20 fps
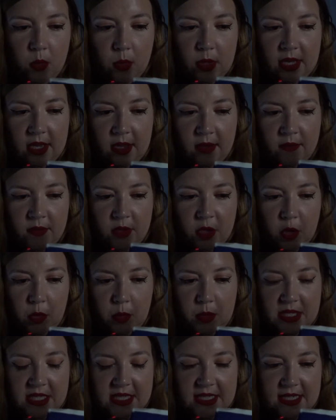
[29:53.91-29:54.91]
We have no
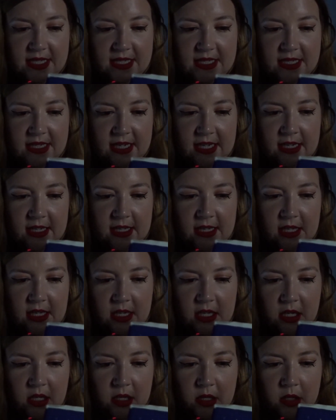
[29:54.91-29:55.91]
business staying
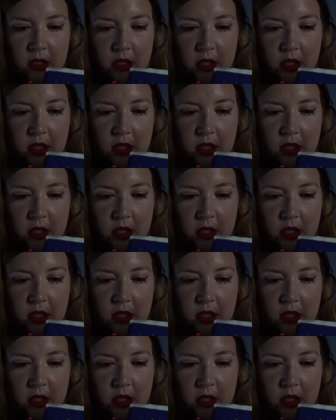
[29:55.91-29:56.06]
here.